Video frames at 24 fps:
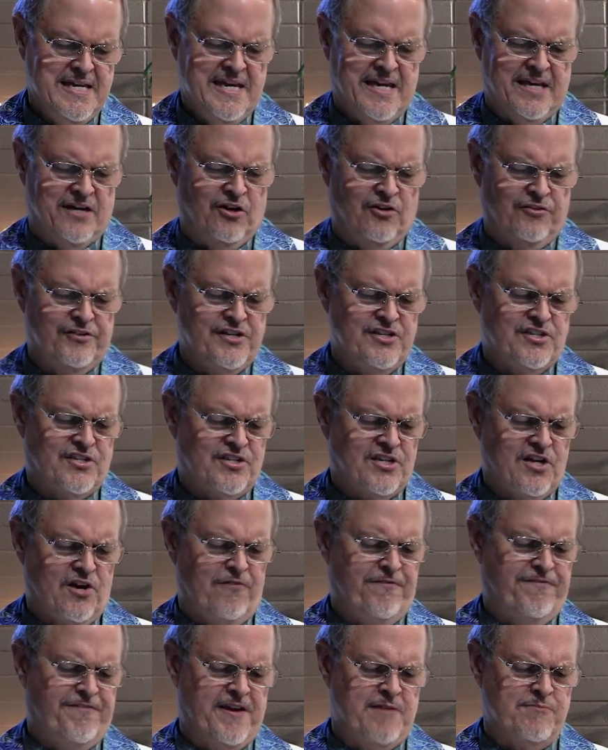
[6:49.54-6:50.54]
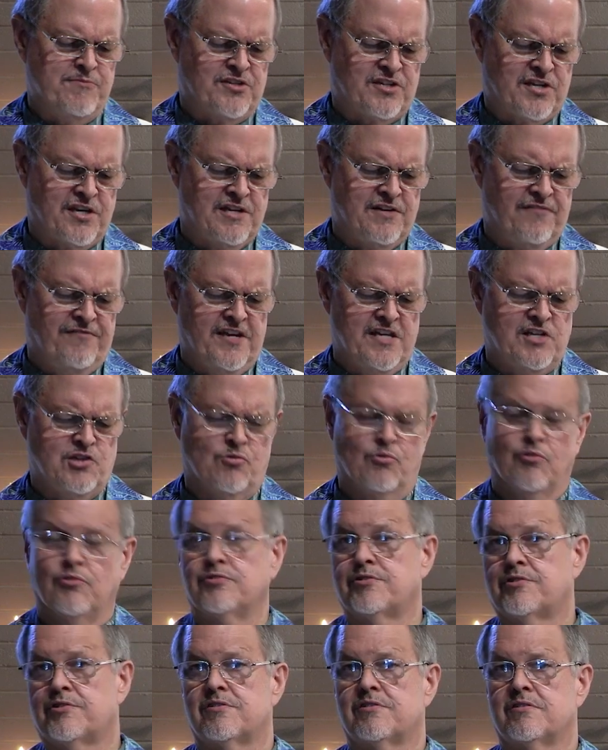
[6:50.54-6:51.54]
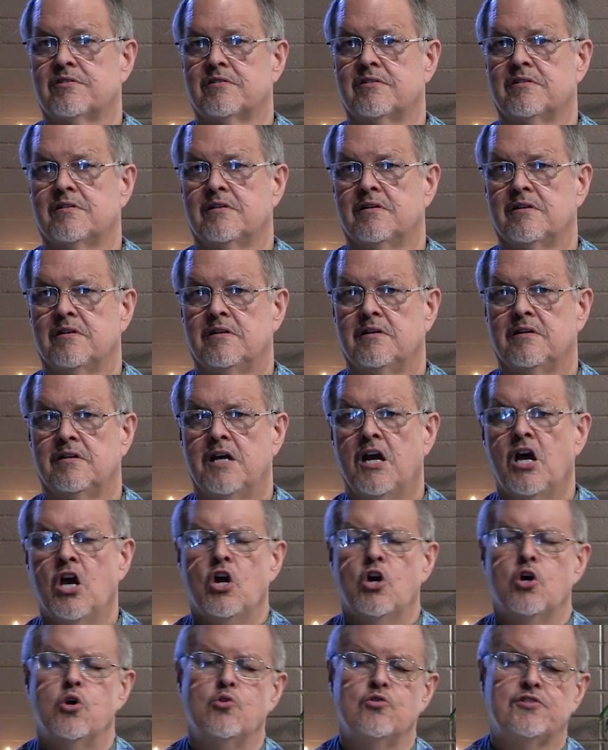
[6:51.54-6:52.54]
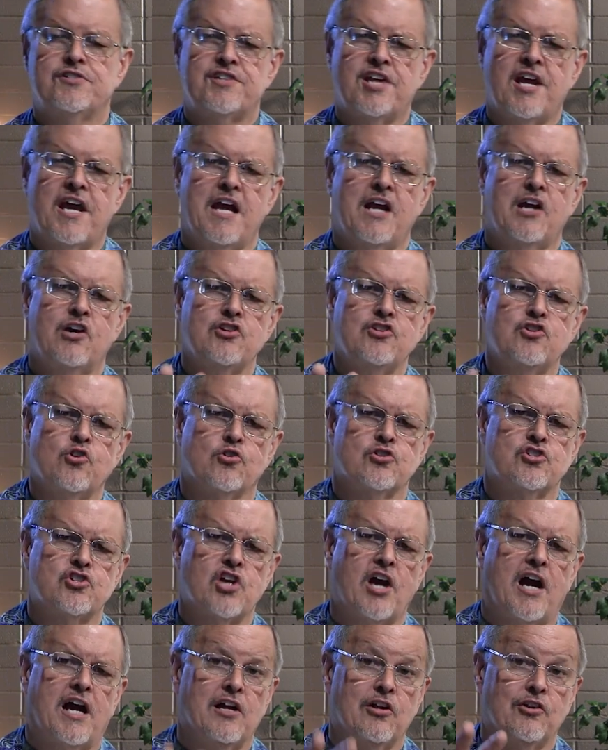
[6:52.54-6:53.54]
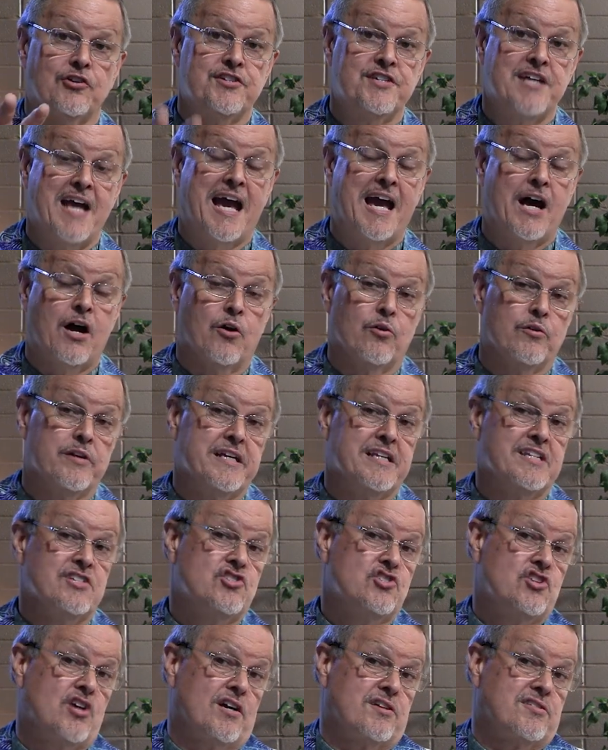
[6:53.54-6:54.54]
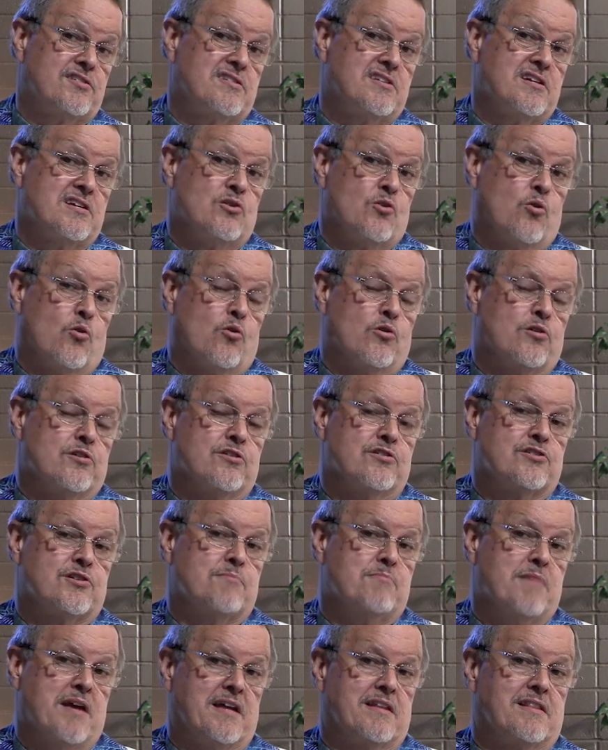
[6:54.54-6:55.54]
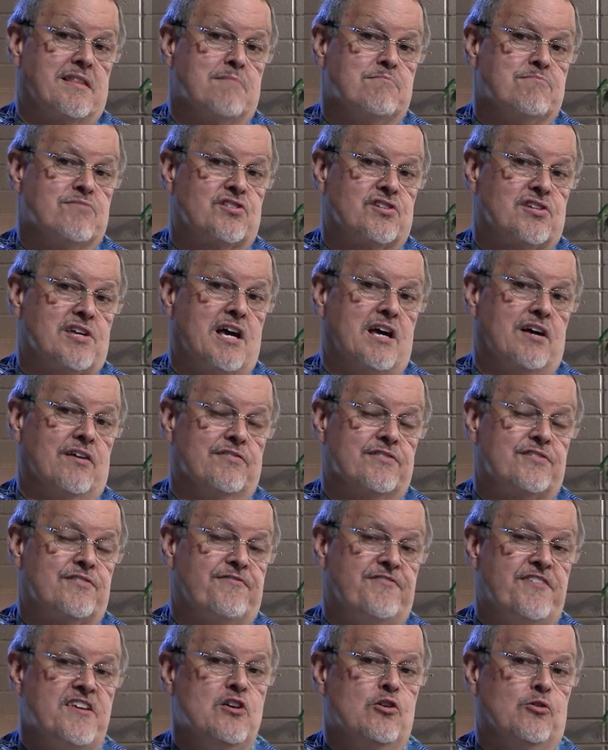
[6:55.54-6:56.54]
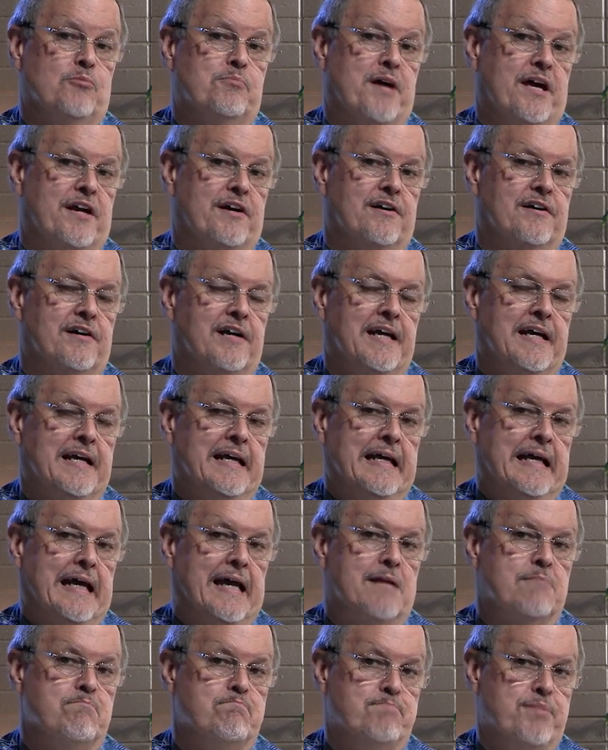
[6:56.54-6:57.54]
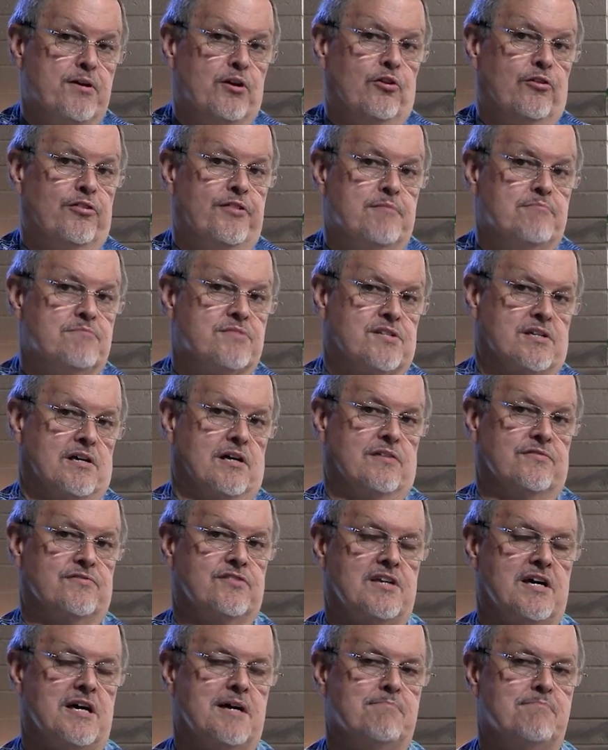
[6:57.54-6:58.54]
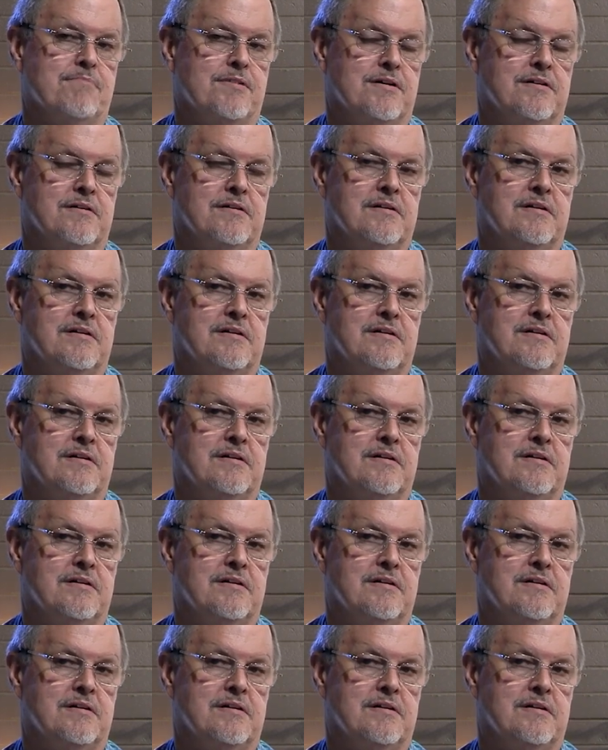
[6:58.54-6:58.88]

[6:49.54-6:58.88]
And all these self-famous individuals who tear your child down just in order to make themselves feel better and build themselves up.